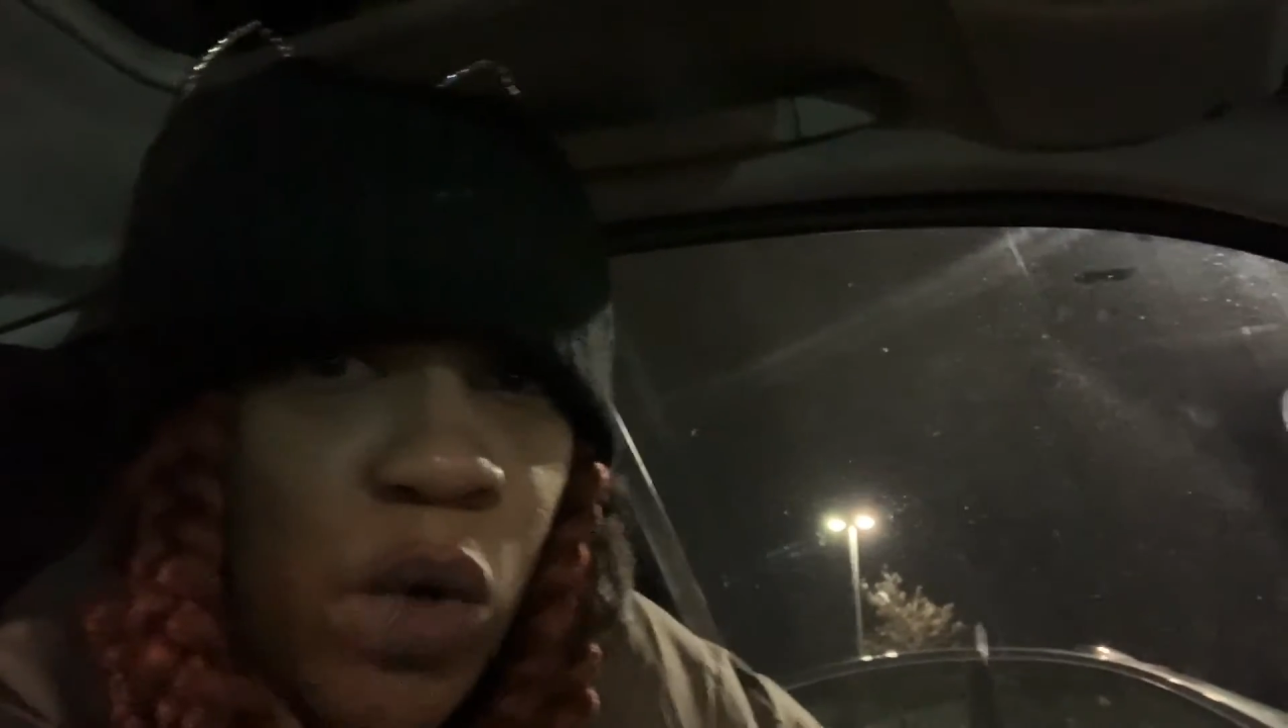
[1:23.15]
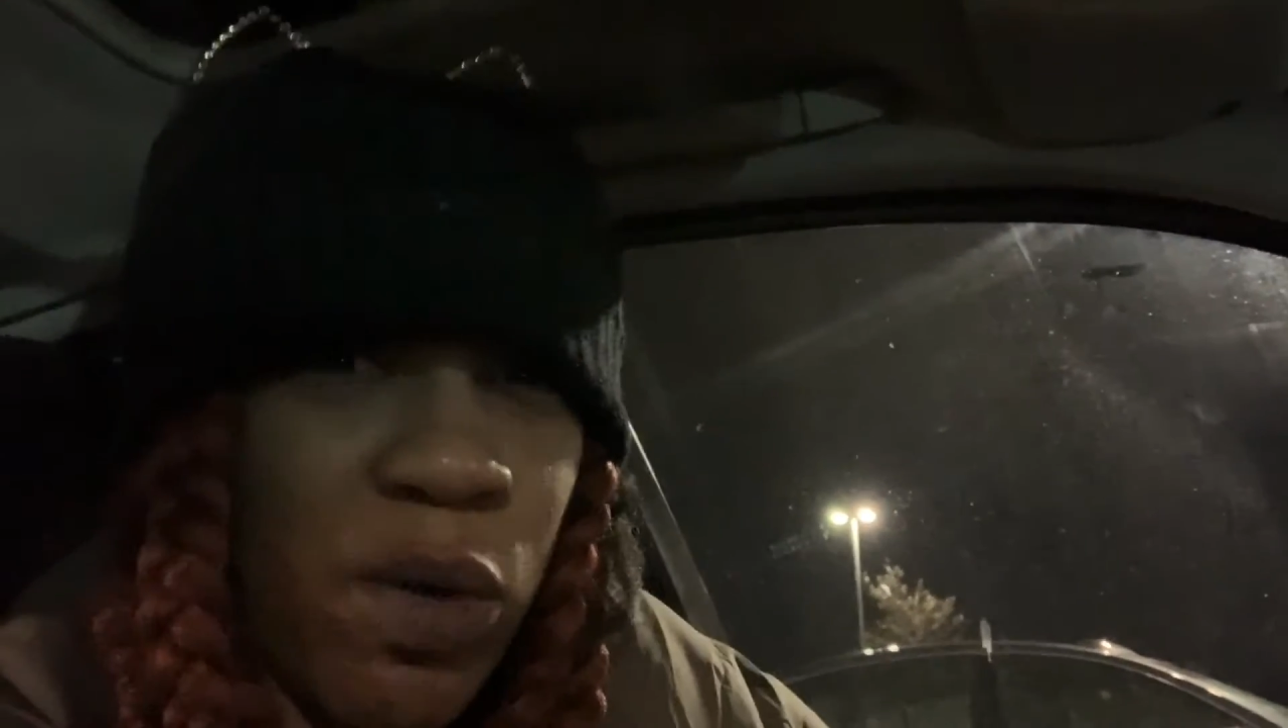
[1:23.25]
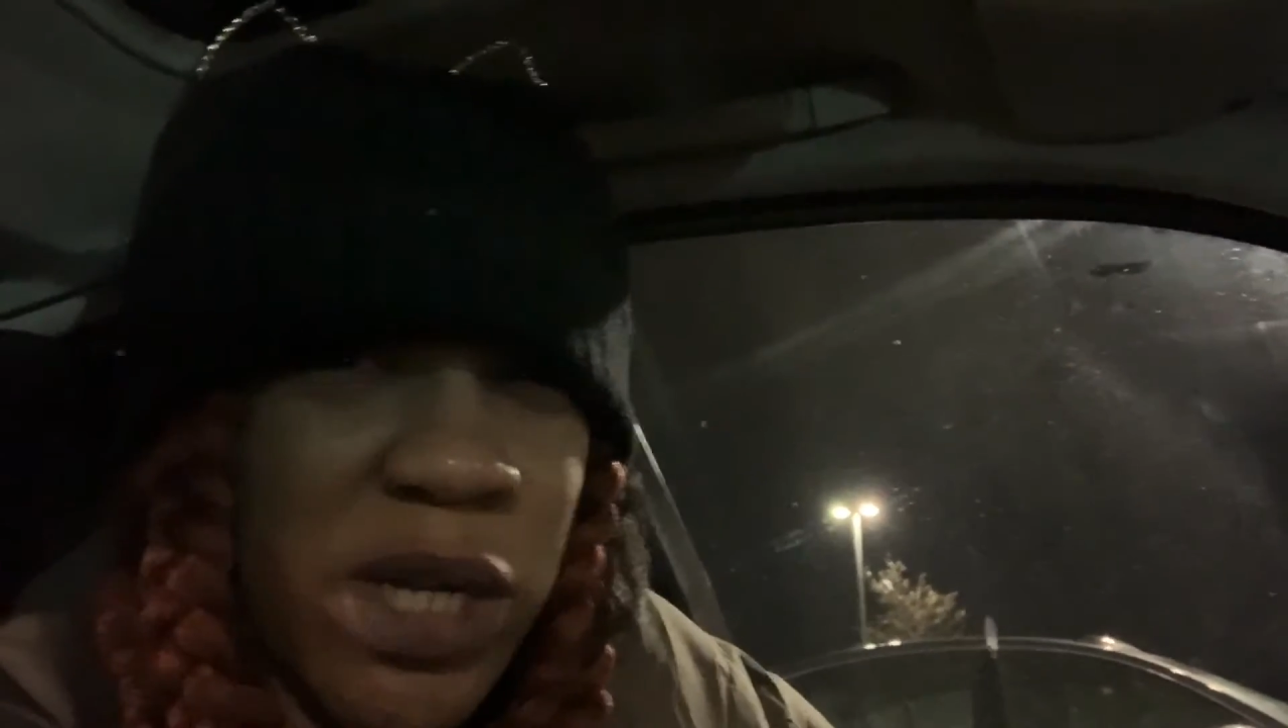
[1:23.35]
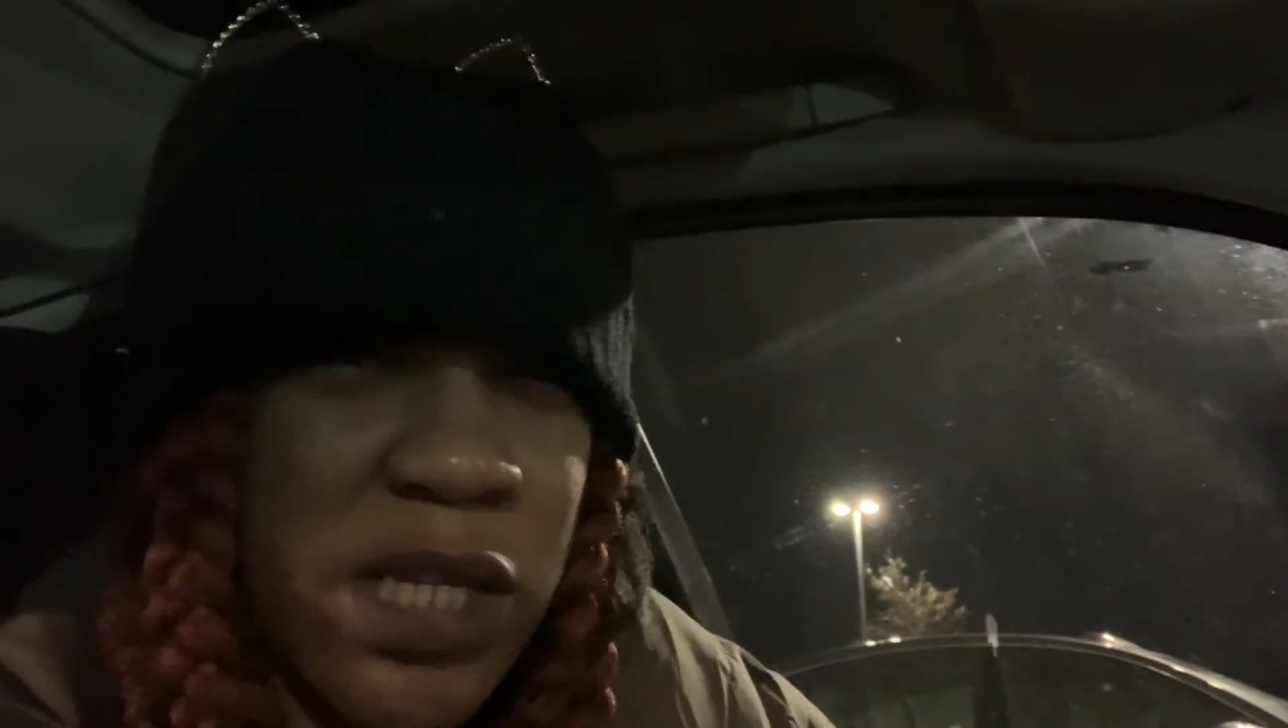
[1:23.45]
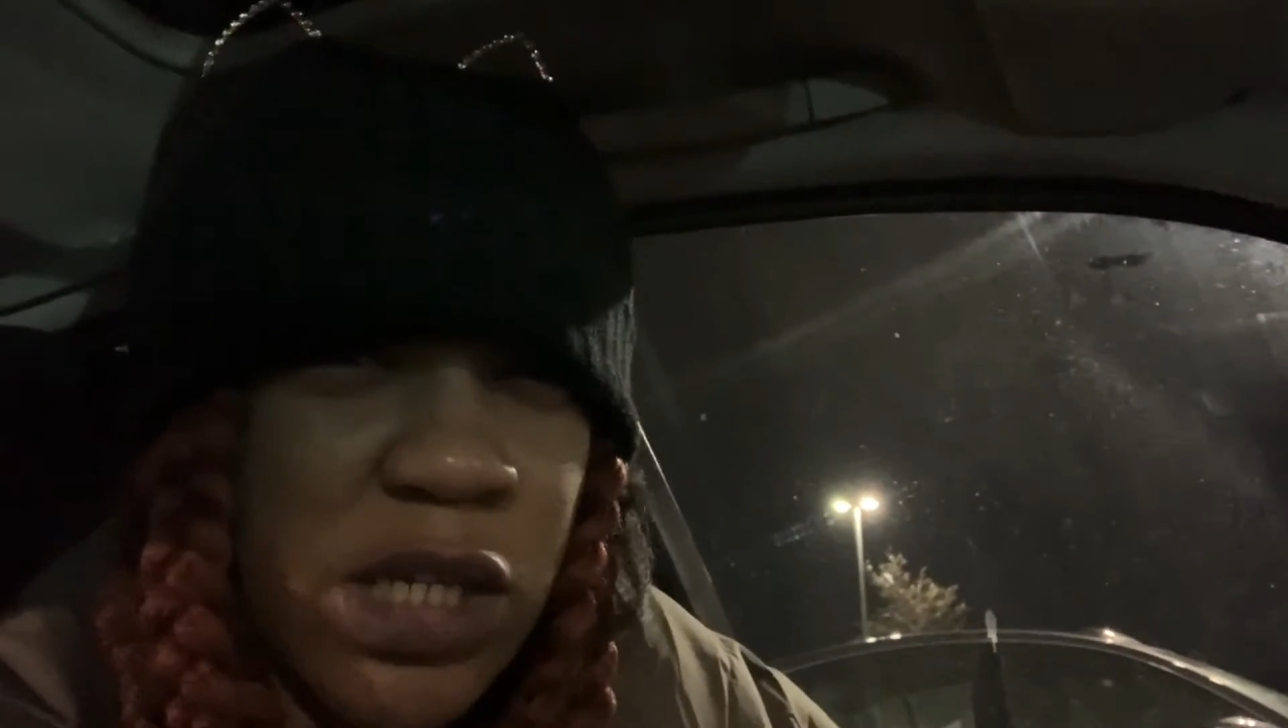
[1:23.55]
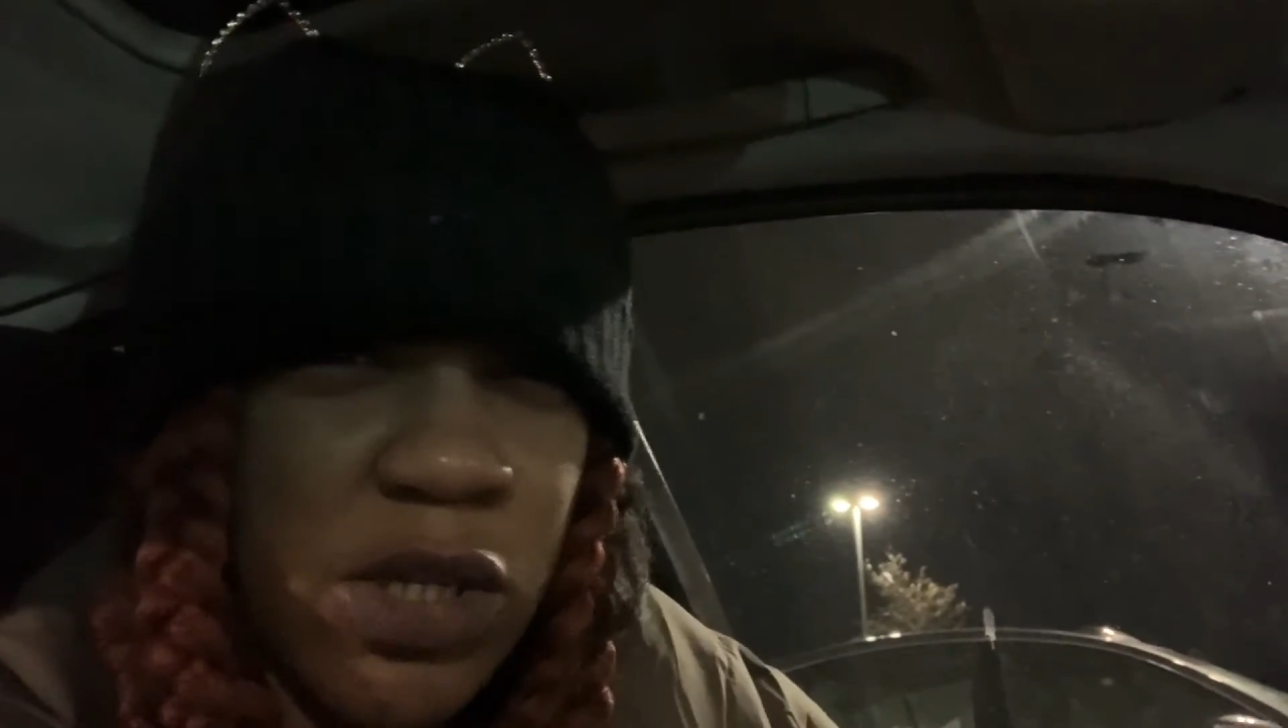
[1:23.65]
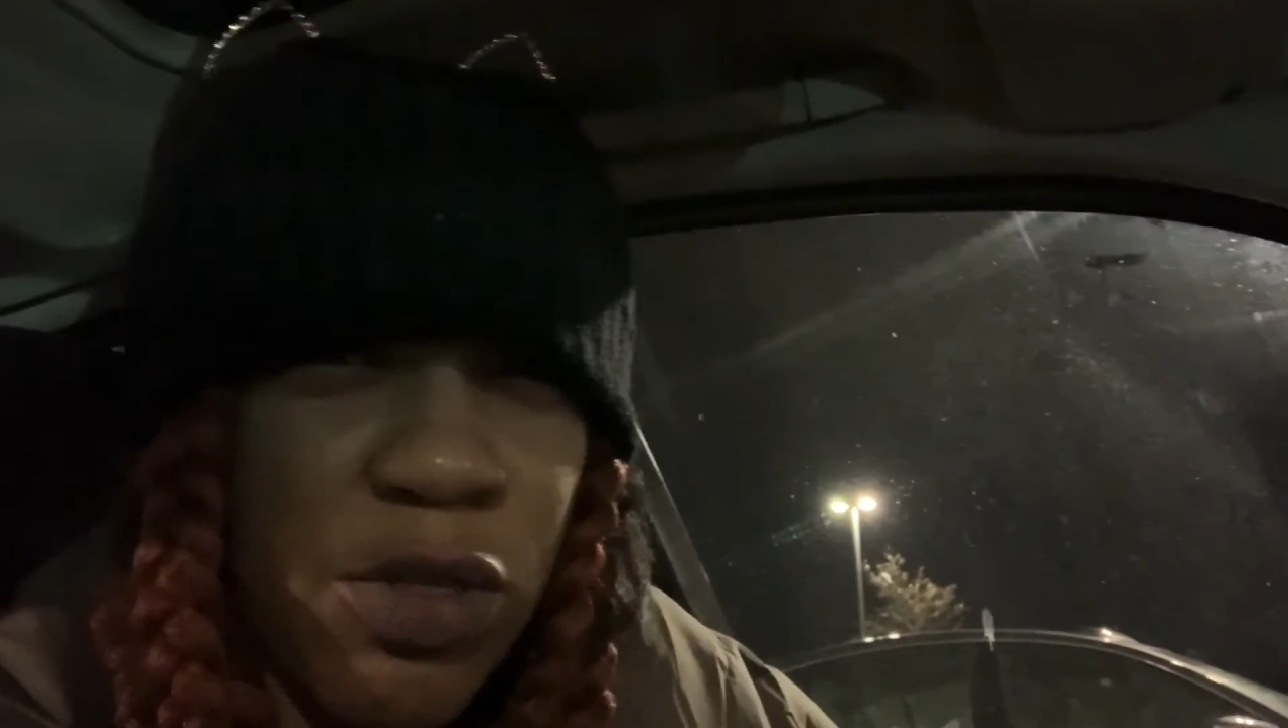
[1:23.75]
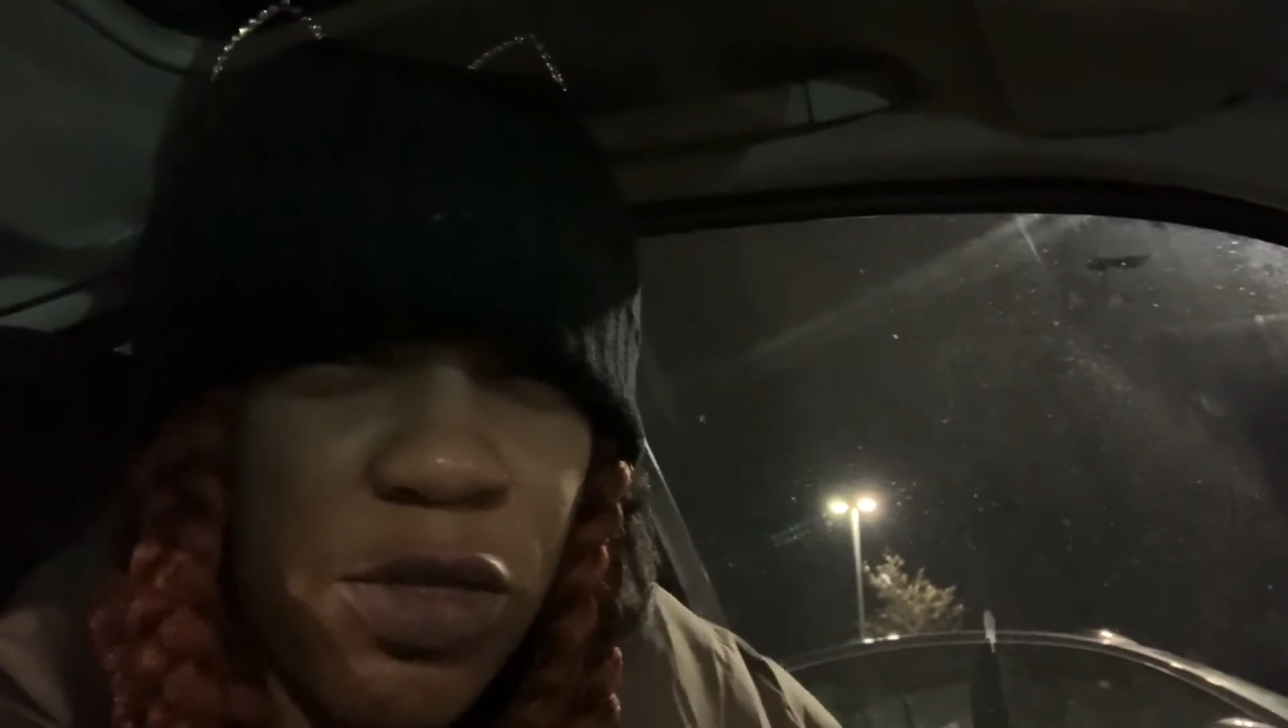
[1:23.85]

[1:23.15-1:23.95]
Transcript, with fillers: what is he,